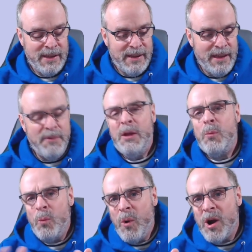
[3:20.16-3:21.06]

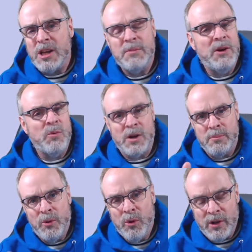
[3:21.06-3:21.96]
It worked, but it
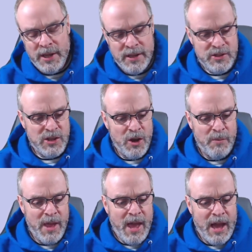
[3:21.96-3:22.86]
worked poorly.
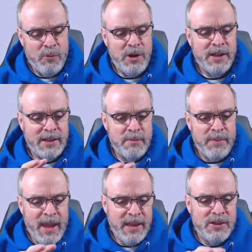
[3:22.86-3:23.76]
So I want to get the
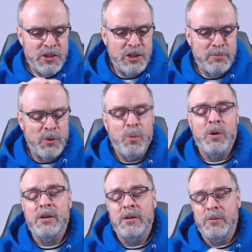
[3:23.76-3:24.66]
banking just a little
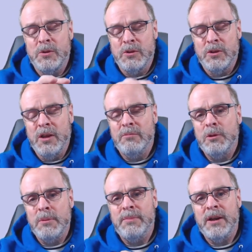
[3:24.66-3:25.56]
bit done a
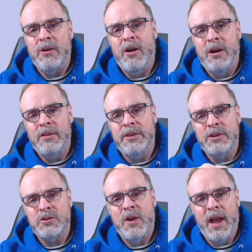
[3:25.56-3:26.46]
little bit better on the
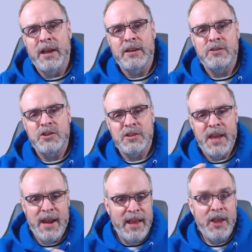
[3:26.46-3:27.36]
track, just to
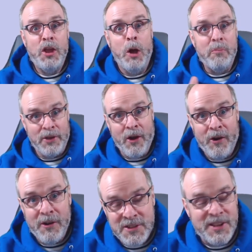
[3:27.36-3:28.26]
kind of help the
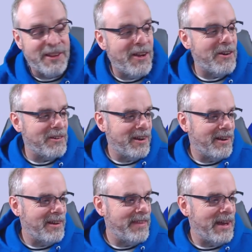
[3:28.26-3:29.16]
cars along
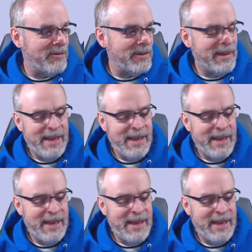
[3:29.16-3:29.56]
on that one.